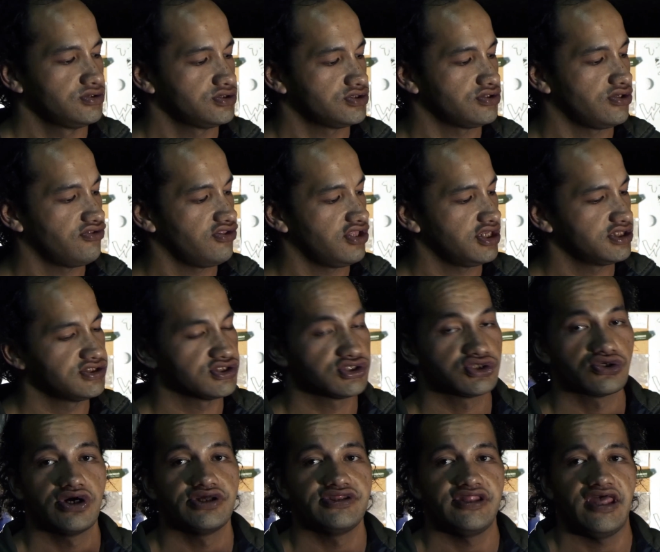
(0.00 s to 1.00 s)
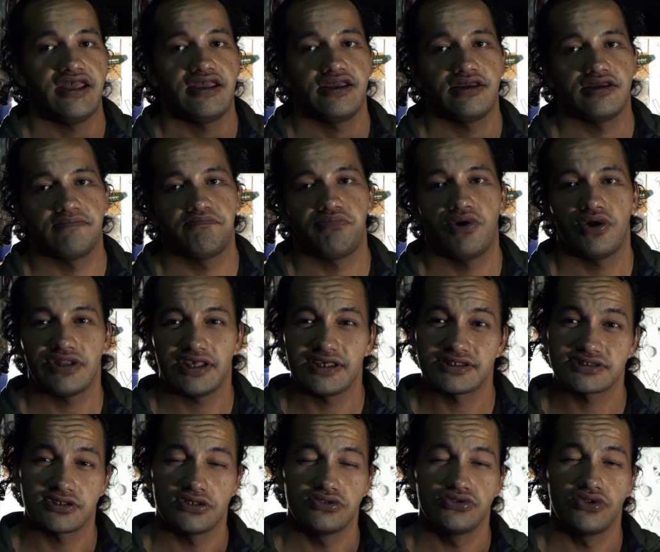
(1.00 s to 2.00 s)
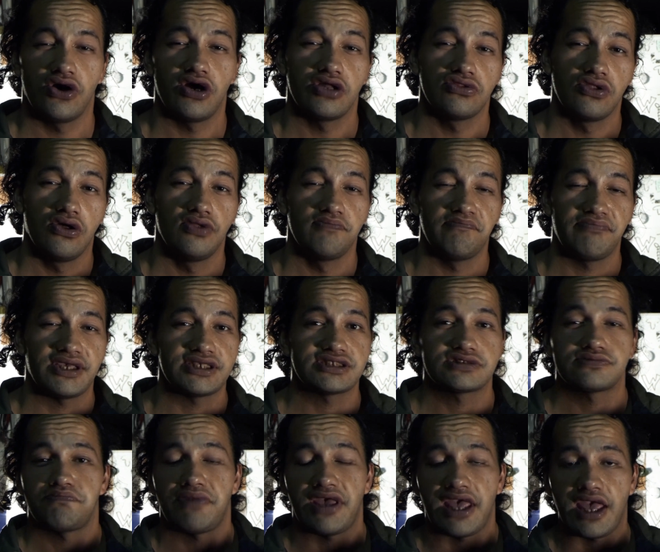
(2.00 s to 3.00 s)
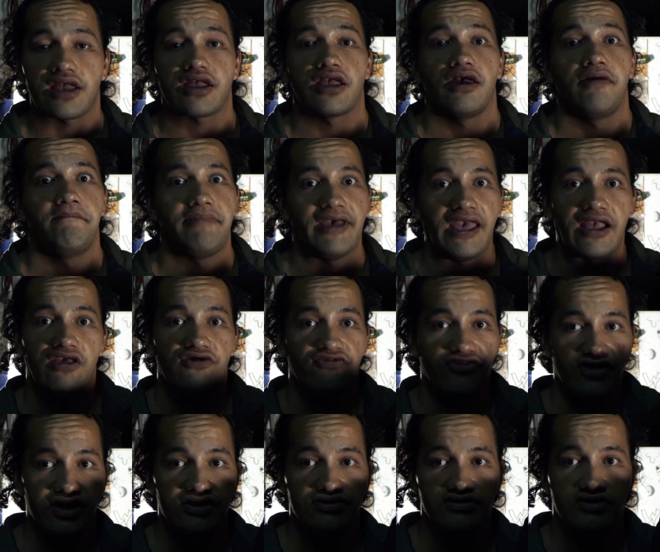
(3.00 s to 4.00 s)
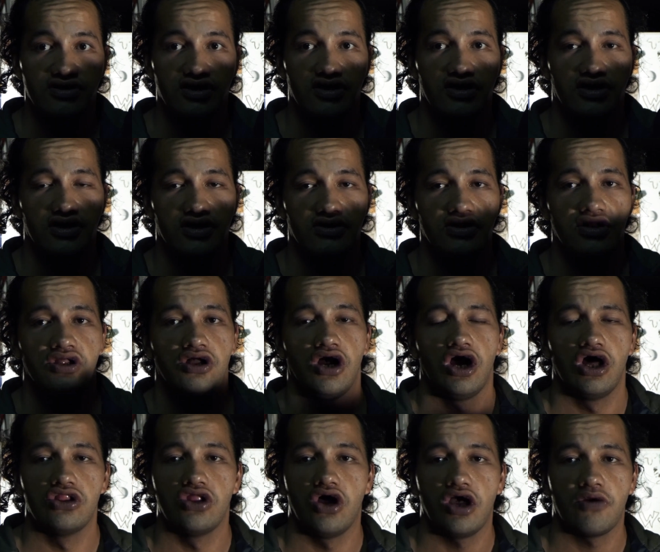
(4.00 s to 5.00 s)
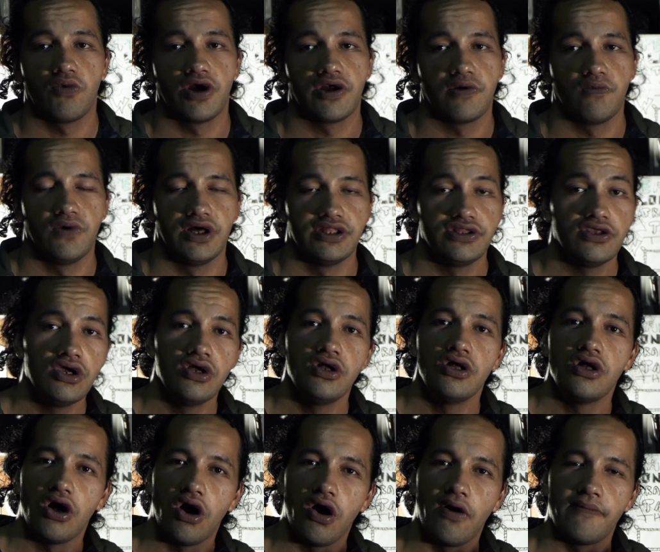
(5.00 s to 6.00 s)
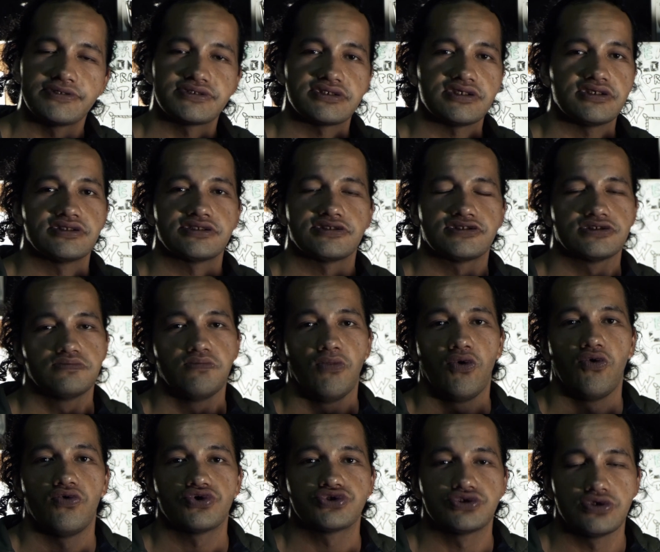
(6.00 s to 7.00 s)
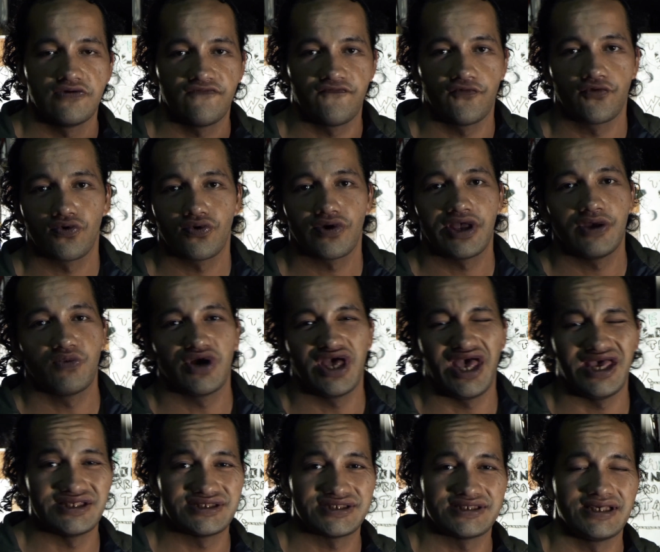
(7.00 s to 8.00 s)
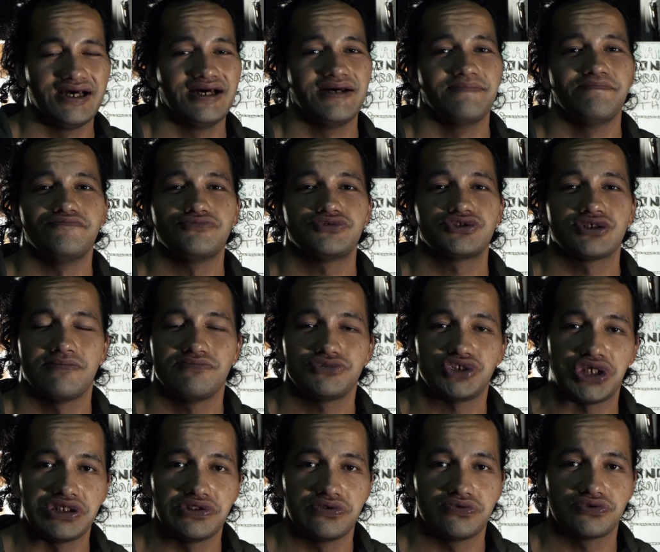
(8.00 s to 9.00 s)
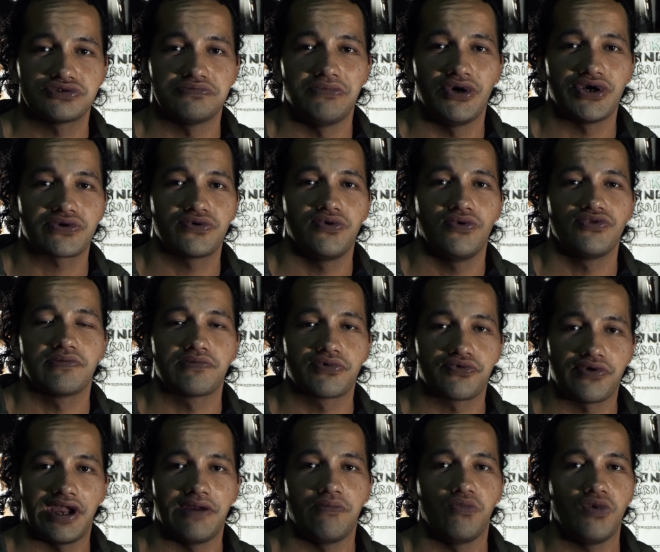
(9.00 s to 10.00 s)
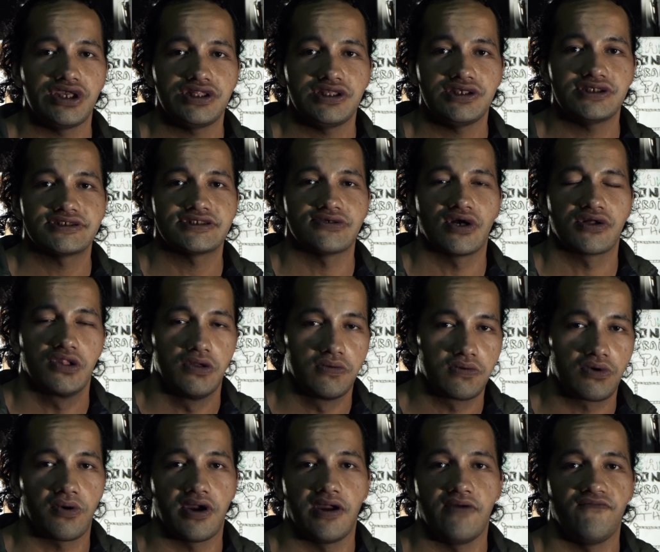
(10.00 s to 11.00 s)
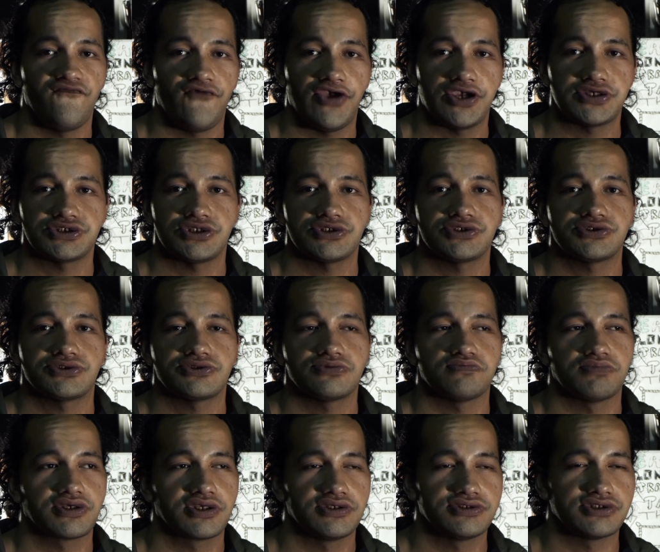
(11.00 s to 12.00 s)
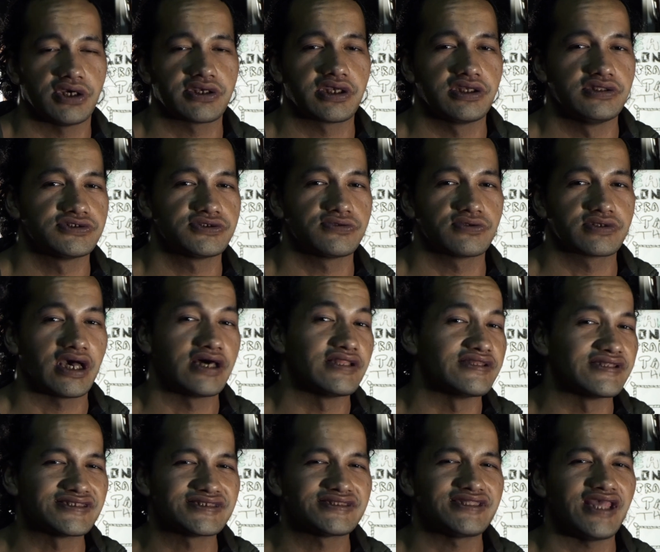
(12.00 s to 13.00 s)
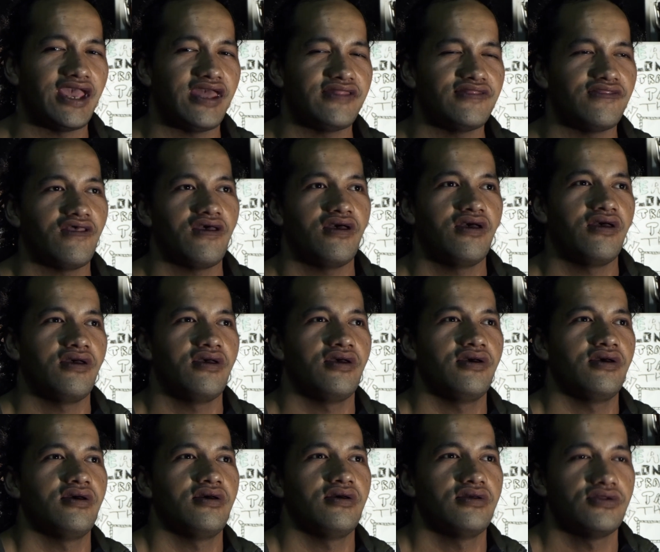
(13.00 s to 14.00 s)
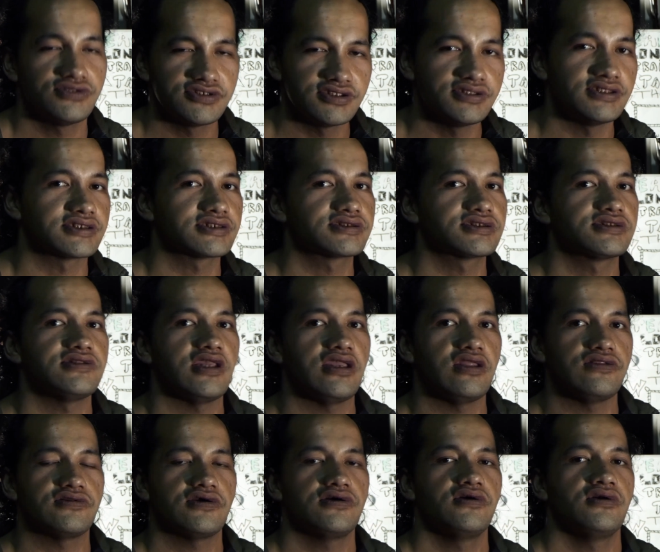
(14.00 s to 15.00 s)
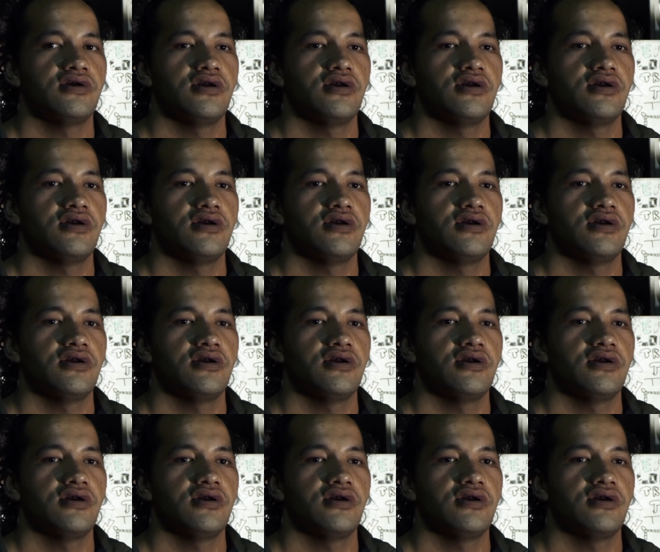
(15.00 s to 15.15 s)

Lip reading: So they designed a polyester nylon based pack back then, a lightweight one. Obviously this is more suitable, as some channels might call them grand weenies, I call them grand fascists, because I can sort of understand to an extent